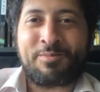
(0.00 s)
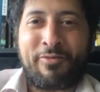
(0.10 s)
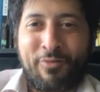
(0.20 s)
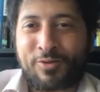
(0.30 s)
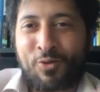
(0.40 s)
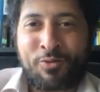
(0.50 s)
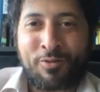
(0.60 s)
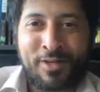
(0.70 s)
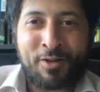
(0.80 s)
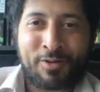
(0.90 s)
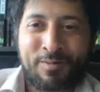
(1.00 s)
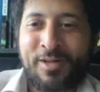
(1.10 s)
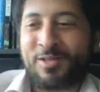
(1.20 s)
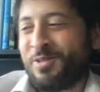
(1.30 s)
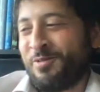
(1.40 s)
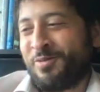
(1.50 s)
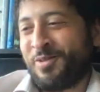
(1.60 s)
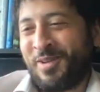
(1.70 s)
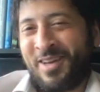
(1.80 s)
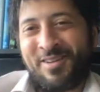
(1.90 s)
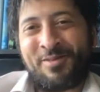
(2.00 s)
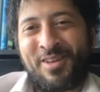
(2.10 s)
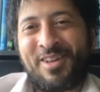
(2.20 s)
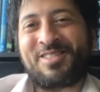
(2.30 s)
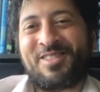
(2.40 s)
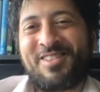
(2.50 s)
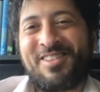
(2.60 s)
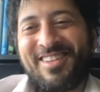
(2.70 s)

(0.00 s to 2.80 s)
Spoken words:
my first order Taylor expansion of the answer.